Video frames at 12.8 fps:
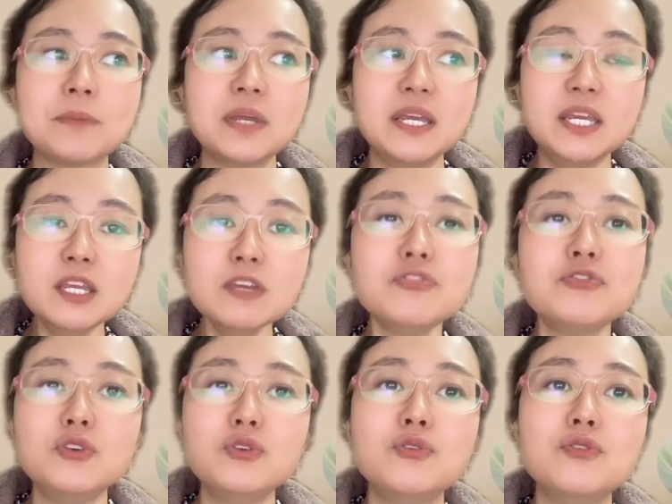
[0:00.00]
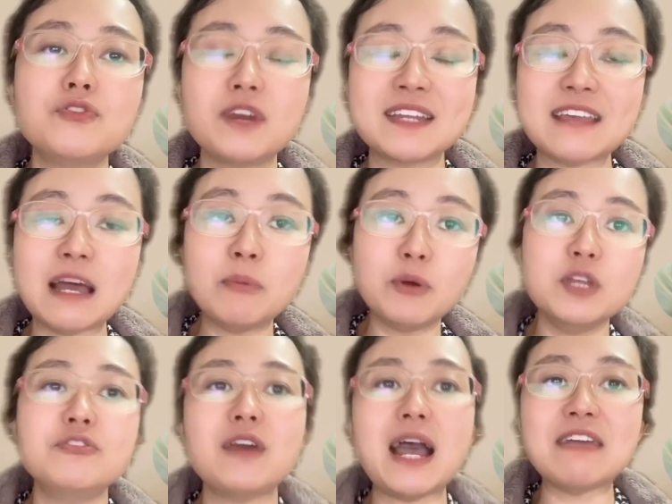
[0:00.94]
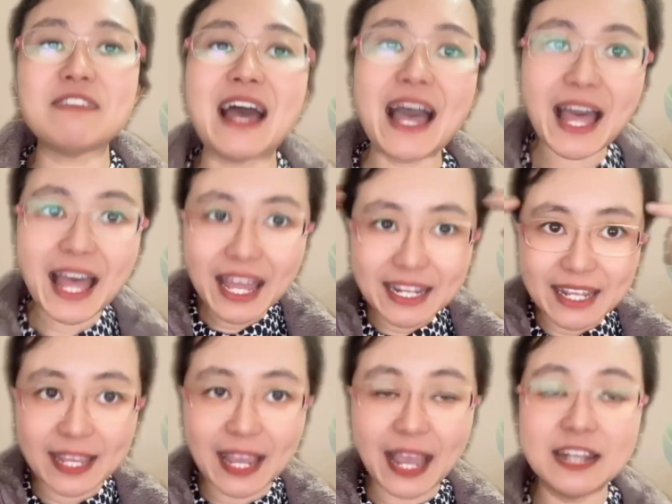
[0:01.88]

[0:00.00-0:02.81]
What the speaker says: If you, for example, if you have a headache